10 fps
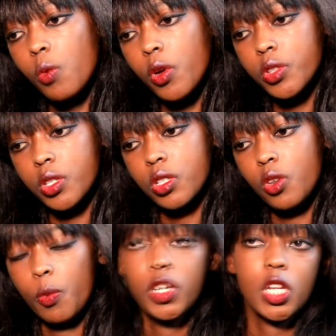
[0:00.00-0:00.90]

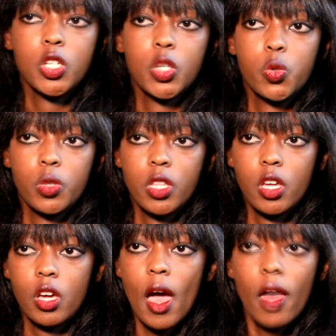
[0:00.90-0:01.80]
was nominated to
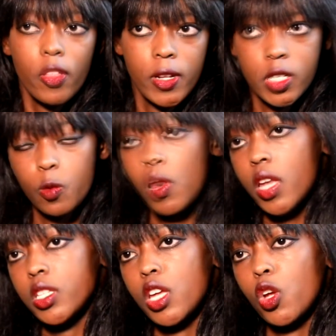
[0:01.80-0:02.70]
the Athletes,
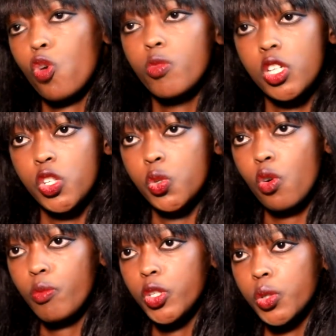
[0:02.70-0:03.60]
Players and Communities
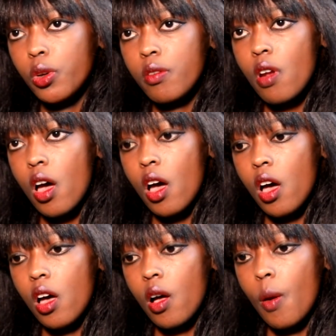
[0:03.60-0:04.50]
Commission.
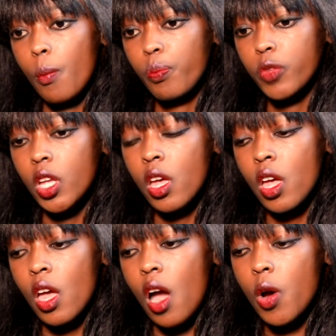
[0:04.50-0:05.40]
I
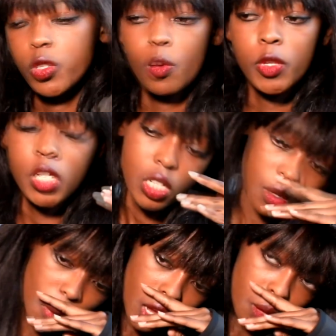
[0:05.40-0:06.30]
was
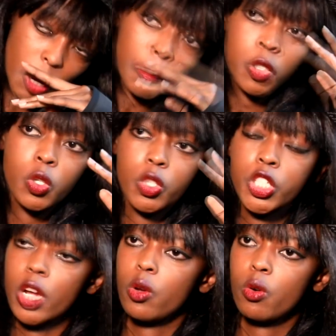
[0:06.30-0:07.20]
nominated by my mentor
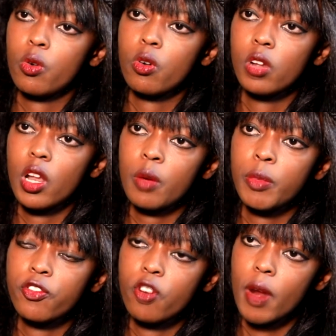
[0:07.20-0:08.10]
Shayo
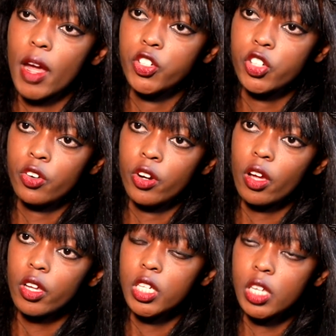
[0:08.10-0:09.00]
Olabi from
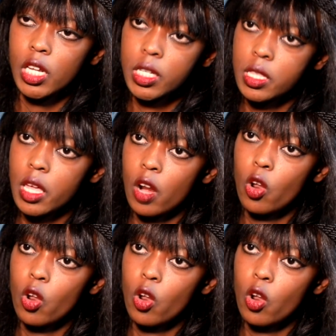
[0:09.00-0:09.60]
Nigeria. He leads the